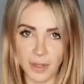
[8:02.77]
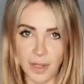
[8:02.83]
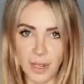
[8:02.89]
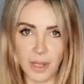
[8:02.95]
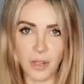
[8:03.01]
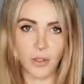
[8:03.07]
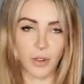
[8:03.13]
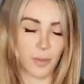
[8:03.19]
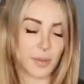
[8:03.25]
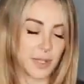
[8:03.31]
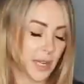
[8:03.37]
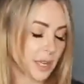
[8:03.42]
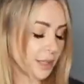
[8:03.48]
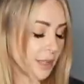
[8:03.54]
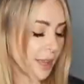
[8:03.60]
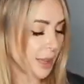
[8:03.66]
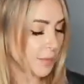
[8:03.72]
kick drum
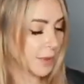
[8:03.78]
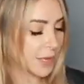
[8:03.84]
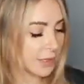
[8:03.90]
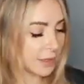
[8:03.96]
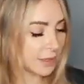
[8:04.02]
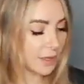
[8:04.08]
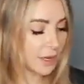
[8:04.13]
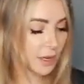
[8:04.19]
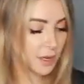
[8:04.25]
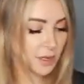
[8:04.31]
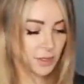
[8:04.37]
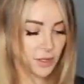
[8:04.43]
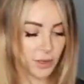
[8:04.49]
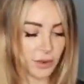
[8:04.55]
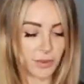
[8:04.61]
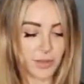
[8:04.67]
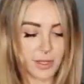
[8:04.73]
sound came in.
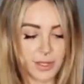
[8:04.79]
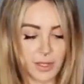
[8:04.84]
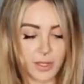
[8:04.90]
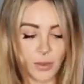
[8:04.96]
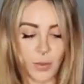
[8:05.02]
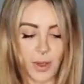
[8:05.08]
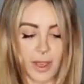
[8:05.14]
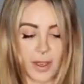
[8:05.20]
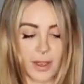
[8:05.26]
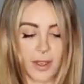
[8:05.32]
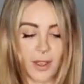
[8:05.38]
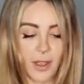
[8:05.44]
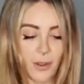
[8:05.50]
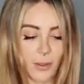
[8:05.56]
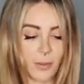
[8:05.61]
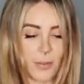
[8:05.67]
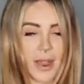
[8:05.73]
So this is where
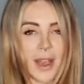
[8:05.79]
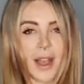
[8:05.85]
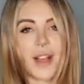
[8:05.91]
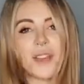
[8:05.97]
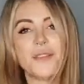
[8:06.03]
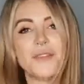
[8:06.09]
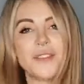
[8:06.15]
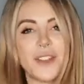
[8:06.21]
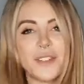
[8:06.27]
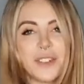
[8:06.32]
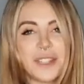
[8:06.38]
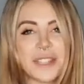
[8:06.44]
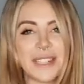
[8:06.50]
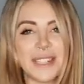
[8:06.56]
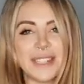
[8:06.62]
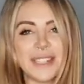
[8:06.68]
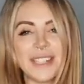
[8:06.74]
my other favorite
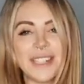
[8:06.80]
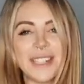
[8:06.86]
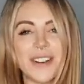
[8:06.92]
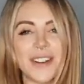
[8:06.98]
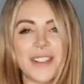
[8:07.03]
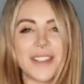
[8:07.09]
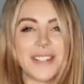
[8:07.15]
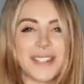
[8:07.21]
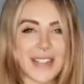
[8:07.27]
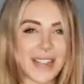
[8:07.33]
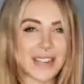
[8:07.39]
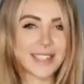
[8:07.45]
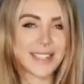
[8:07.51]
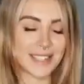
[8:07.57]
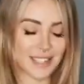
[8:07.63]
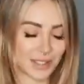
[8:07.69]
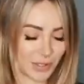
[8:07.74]
thing on the
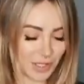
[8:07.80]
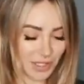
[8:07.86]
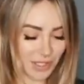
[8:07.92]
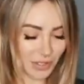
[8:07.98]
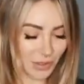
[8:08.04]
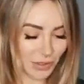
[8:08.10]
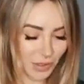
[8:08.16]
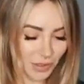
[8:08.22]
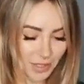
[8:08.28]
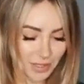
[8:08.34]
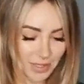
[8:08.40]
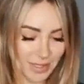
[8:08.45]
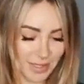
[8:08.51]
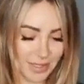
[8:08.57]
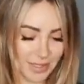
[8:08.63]
decks, which is called